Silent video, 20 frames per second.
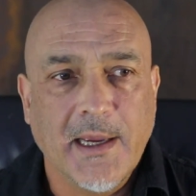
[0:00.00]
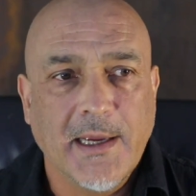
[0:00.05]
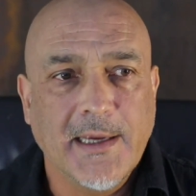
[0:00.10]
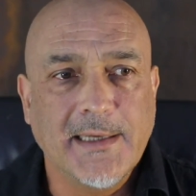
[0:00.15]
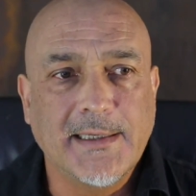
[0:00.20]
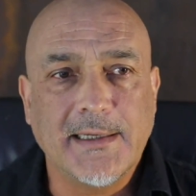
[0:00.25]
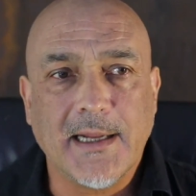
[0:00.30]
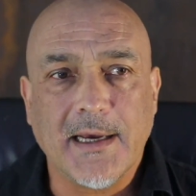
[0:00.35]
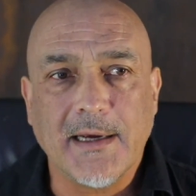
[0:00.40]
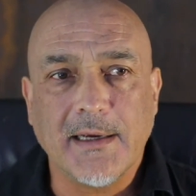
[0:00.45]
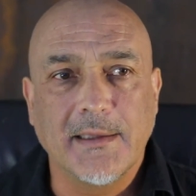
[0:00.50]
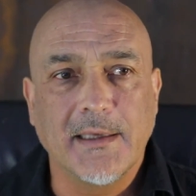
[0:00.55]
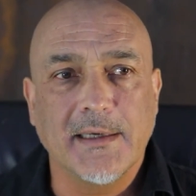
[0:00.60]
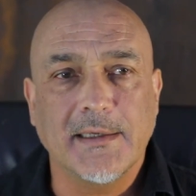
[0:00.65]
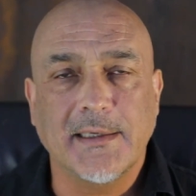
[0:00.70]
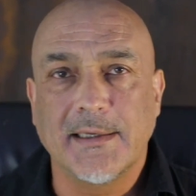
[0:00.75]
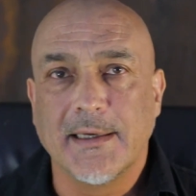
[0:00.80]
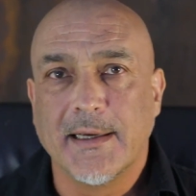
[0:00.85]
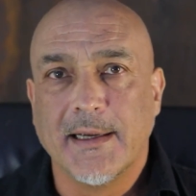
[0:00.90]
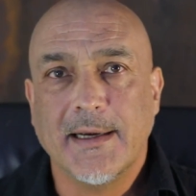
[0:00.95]
It's like
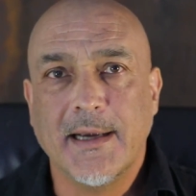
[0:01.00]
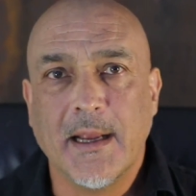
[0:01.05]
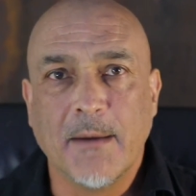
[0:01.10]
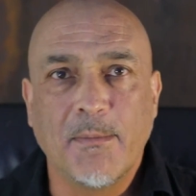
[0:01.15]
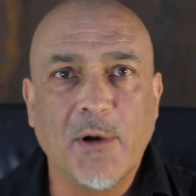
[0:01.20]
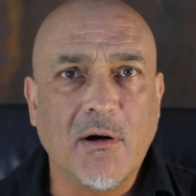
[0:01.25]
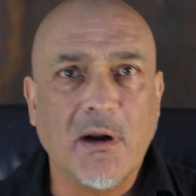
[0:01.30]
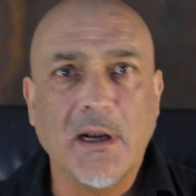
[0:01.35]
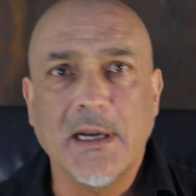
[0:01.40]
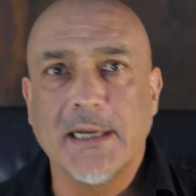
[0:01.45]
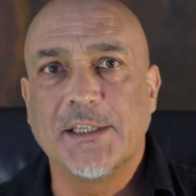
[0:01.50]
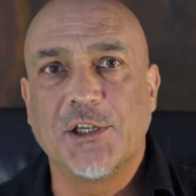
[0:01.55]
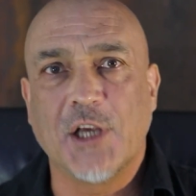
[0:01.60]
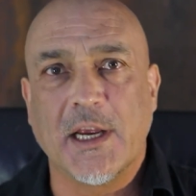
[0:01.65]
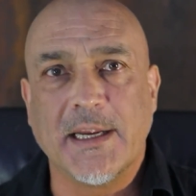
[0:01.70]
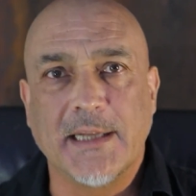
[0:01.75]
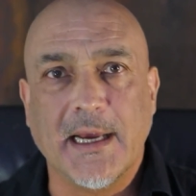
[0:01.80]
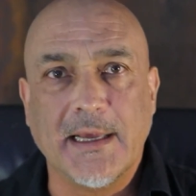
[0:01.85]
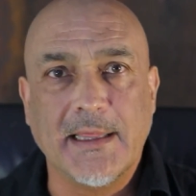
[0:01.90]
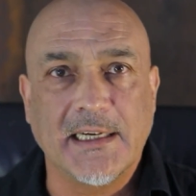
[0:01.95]
this liberal
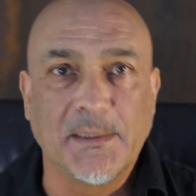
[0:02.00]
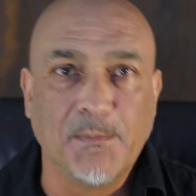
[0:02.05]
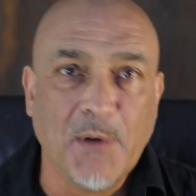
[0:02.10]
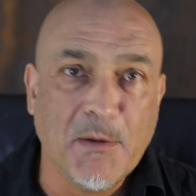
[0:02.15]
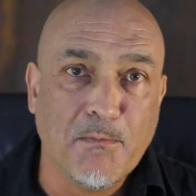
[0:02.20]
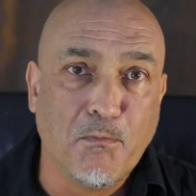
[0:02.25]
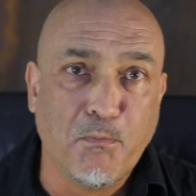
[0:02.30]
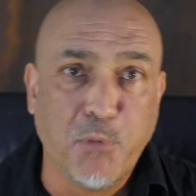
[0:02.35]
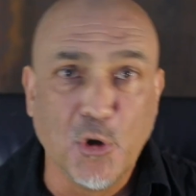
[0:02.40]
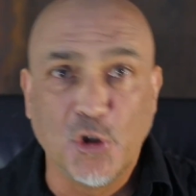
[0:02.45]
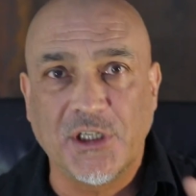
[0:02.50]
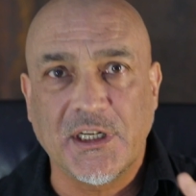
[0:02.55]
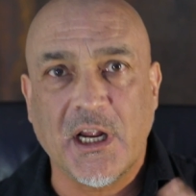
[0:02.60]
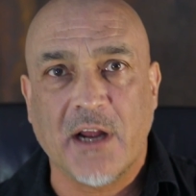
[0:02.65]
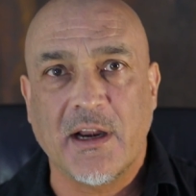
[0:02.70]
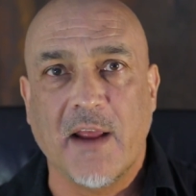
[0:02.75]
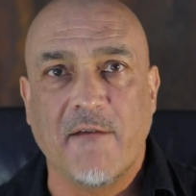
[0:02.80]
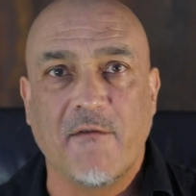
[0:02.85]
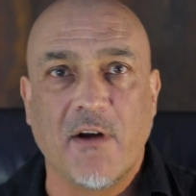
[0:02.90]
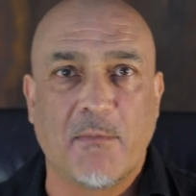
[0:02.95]
agenda that's been pushed
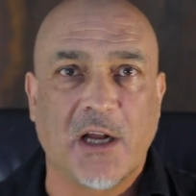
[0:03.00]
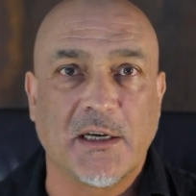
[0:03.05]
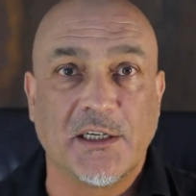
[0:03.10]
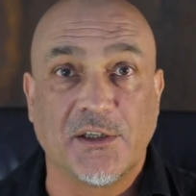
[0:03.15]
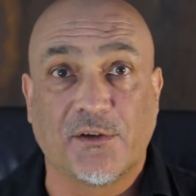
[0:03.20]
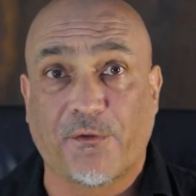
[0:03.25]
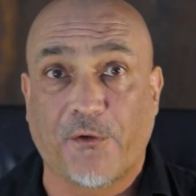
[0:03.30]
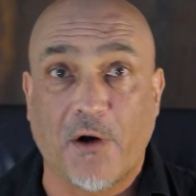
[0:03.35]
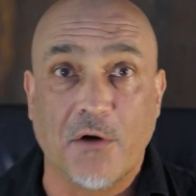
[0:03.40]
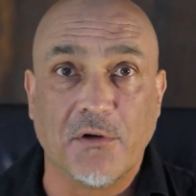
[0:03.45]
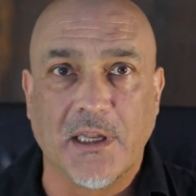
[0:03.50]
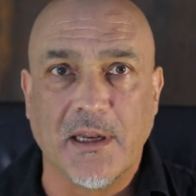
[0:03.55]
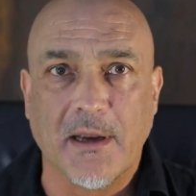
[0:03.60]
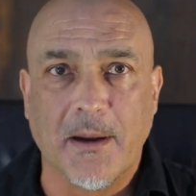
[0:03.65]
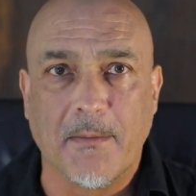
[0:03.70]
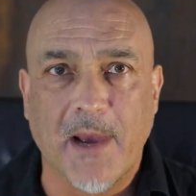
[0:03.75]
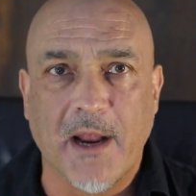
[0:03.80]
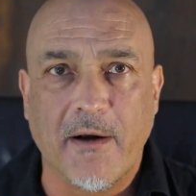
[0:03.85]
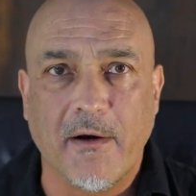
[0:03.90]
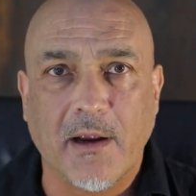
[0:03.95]
down everybody's throat in
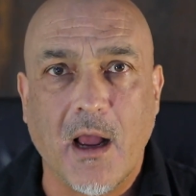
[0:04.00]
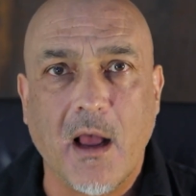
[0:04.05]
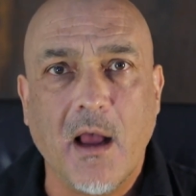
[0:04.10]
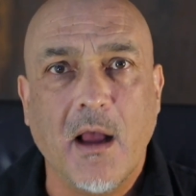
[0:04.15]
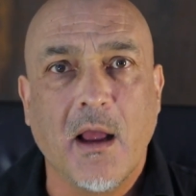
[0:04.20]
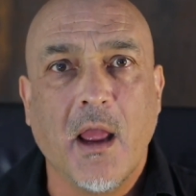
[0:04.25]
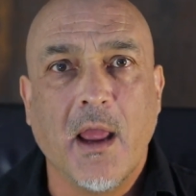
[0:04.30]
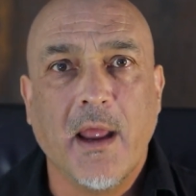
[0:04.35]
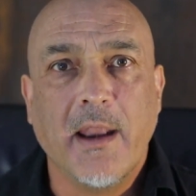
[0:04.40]
America.